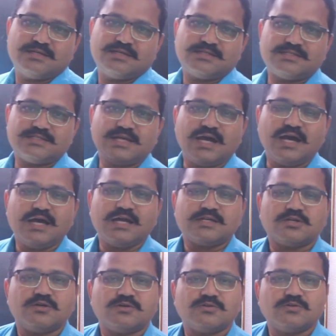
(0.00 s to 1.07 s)
charge
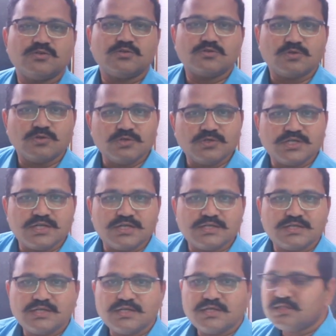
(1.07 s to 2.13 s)
on the solution,
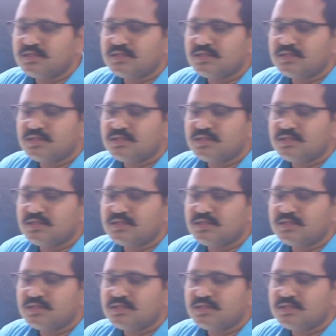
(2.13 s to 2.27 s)
the